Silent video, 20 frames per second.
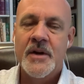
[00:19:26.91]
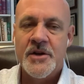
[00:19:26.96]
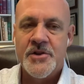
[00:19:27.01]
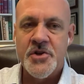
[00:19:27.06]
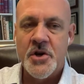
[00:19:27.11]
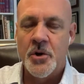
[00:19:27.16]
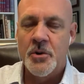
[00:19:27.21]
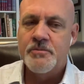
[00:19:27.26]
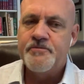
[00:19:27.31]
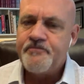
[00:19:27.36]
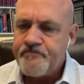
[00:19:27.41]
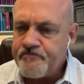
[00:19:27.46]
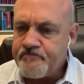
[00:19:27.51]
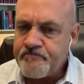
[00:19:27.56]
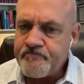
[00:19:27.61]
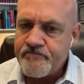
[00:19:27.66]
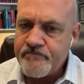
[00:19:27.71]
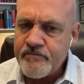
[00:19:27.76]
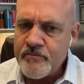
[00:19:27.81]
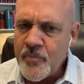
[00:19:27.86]
So
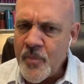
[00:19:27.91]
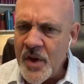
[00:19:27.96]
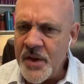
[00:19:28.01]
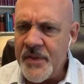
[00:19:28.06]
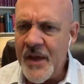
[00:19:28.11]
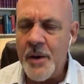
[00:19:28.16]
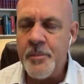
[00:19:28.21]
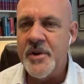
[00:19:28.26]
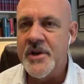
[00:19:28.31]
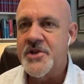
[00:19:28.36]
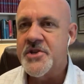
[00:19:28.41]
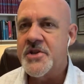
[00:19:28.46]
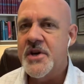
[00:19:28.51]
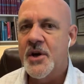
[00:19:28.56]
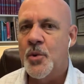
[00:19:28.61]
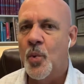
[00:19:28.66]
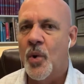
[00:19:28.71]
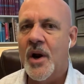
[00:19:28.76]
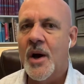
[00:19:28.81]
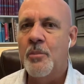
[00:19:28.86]
that being
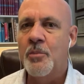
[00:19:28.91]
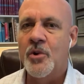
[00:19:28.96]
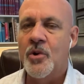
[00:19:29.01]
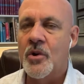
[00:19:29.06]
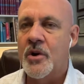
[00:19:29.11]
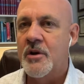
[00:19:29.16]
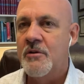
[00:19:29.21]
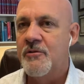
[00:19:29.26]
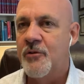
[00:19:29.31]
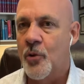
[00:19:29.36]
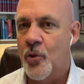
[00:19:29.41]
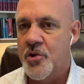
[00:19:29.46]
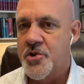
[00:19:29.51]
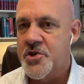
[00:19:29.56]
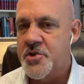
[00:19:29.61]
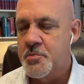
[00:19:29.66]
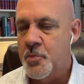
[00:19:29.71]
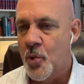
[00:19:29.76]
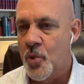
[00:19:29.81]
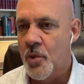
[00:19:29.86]
said, what I'm looking for
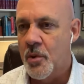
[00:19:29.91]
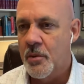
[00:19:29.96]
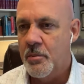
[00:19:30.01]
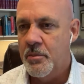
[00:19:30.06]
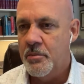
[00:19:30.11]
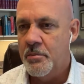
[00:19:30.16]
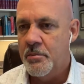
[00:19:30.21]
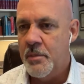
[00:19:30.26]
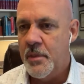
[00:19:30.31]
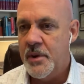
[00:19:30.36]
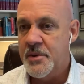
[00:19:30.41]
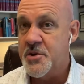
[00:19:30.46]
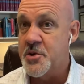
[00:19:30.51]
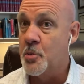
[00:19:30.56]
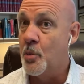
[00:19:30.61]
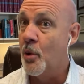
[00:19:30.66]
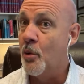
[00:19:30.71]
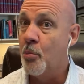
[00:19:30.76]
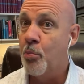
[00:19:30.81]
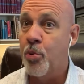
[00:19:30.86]
is
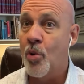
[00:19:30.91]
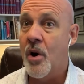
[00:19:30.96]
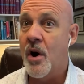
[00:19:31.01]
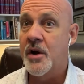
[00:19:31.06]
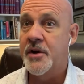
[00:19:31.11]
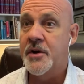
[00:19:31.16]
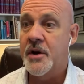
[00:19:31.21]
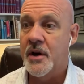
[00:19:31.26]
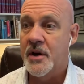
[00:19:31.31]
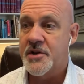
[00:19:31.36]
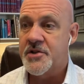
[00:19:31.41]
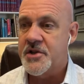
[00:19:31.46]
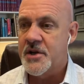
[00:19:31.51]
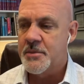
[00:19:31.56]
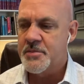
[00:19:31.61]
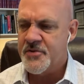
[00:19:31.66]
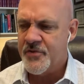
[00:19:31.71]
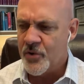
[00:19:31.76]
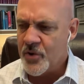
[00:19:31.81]
some more broad concepts.